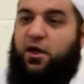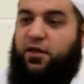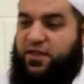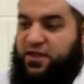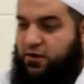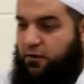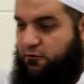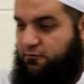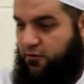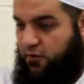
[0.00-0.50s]

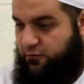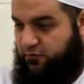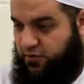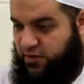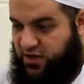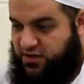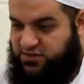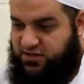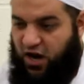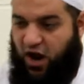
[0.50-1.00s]

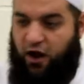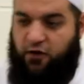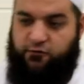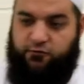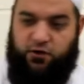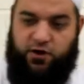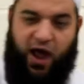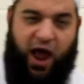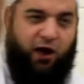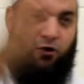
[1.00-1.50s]
there's an
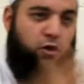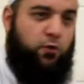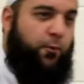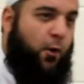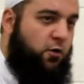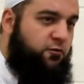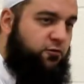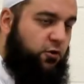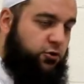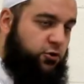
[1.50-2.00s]
Arab, an Arab
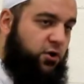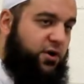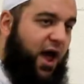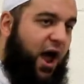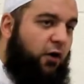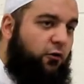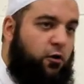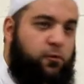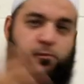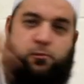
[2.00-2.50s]
over a
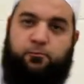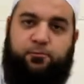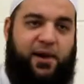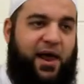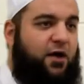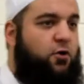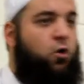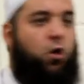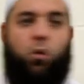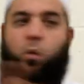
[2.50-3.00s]
non-Arab,
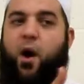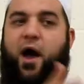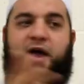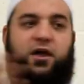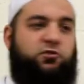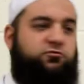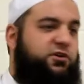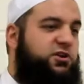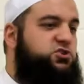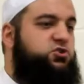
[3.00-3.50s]
black or
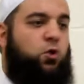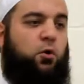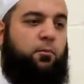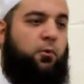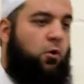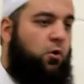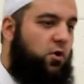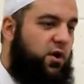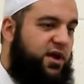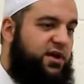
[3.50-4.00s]
white, rich or
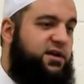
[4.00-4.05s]
poor.